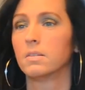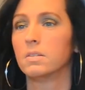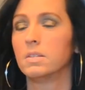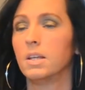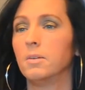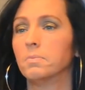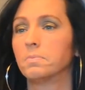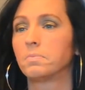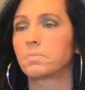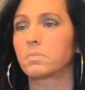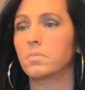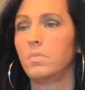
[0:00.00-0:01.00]
See,
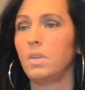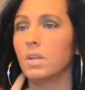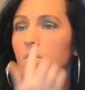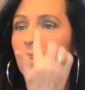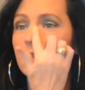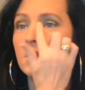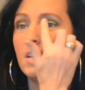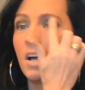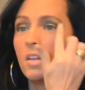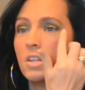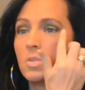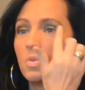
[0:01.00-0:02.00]
you can see
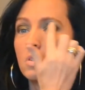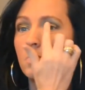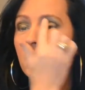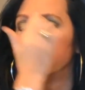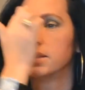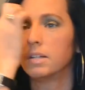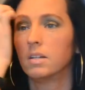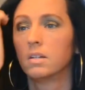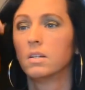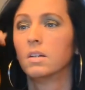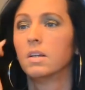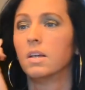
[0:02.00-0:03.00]
how this one's blended,
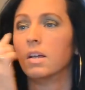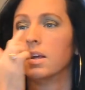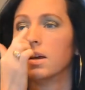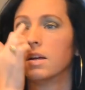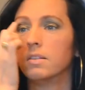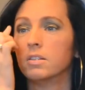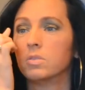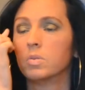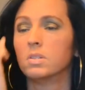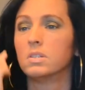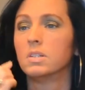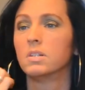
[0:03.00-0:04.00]
and this
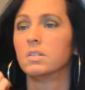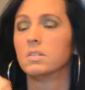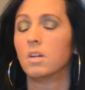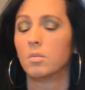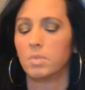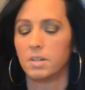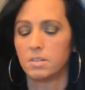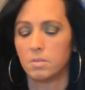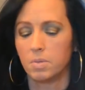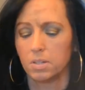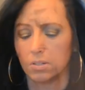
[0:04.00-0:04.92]
one still is not blended.